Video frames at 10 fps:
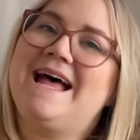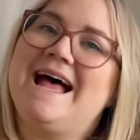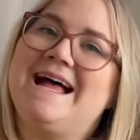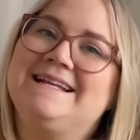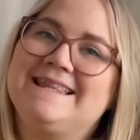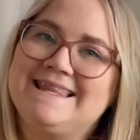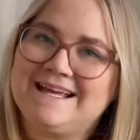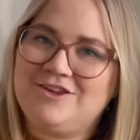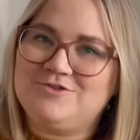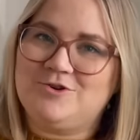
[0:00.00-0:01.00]
and
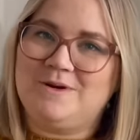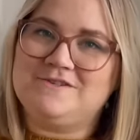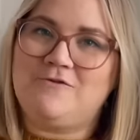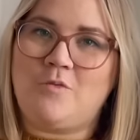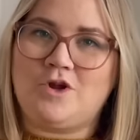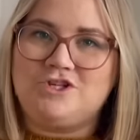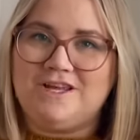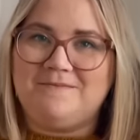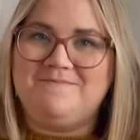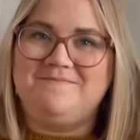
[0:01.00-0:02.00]
thank you so much for
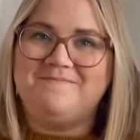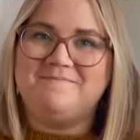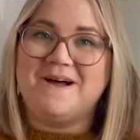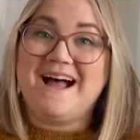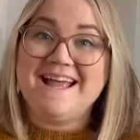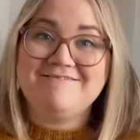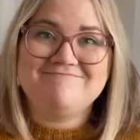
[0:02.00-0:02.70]
watching. Bye.